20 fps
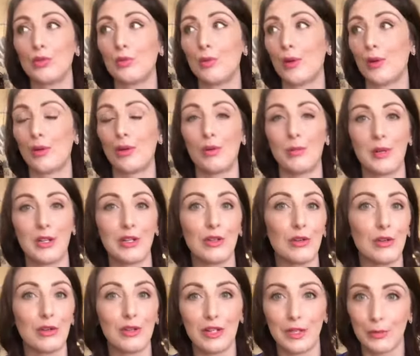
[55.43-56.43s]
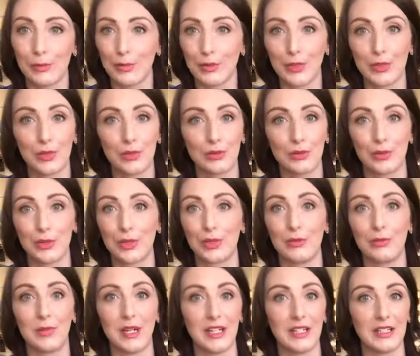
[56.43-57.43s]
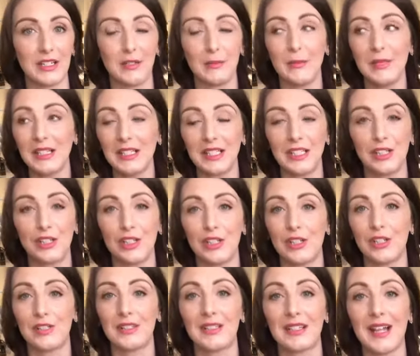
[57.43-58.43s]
or oh my god, I wouldn't show you mine in a million years.